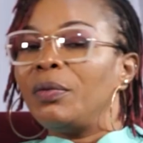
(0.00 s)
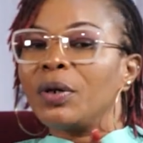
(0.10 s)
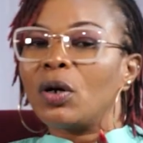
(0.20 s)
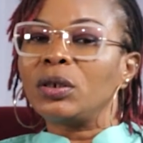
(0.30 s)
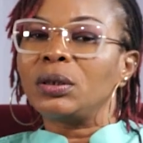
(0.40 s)

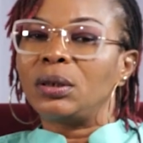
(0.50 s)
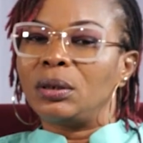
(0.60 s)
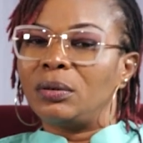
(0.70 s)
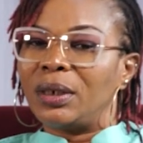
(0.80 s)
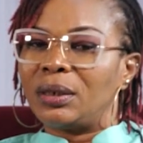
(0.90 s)
Because
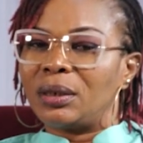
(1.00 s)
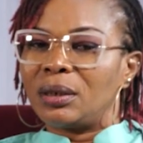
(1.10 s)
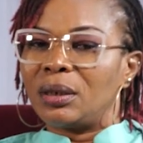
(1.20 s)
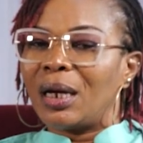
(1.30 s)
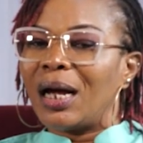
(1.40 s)
the rate
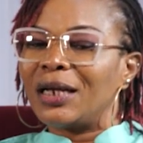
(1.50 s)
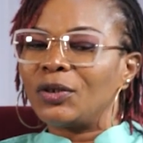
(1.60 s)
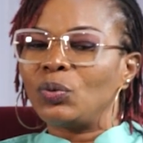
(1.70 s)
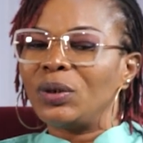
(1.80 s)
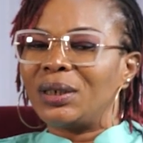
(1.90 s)
at
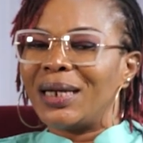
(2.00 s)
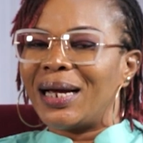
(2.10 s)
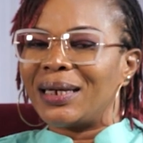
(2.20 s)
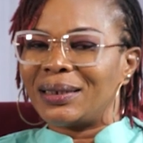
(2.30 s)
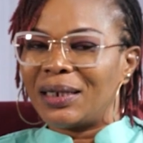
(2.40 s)
which they
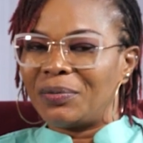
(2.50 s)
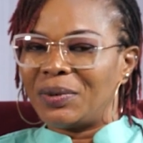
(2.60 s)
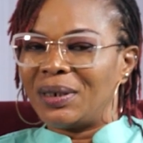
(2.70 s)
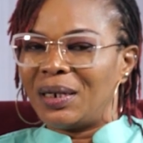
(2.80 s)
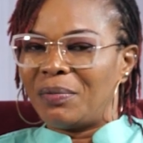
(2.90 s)
are
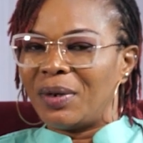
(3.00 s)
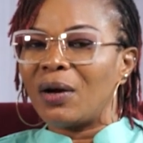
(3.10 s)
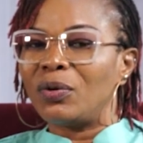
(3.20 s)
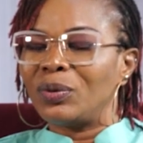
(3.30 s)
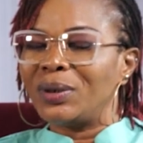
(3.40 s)
accepting them
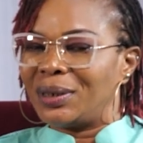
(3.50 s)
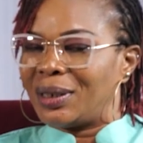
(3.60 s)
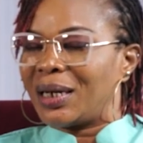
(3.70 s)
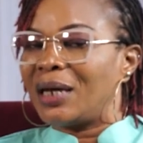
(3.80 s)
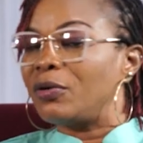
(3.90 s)
now, which is
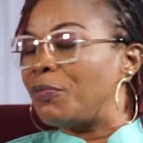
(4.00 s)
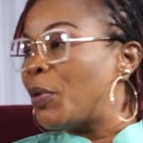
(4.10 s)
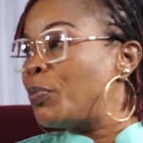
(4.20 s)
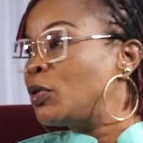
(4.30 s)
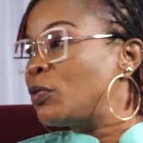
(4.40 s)
a kind of
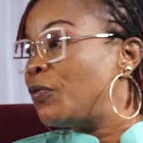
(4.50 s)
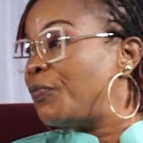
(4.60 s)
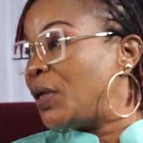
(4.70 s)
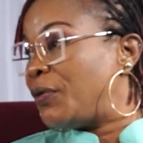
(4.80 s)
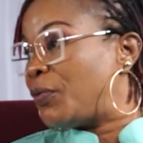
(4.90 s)
purpose
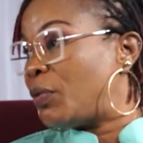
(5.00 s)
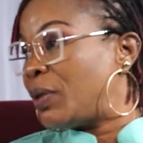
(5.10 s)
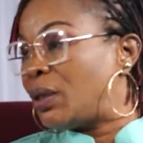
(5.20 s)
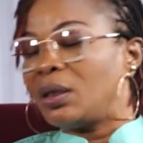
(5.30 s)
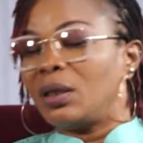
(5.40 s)
fulfilling for
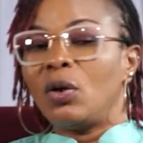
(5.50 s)
me,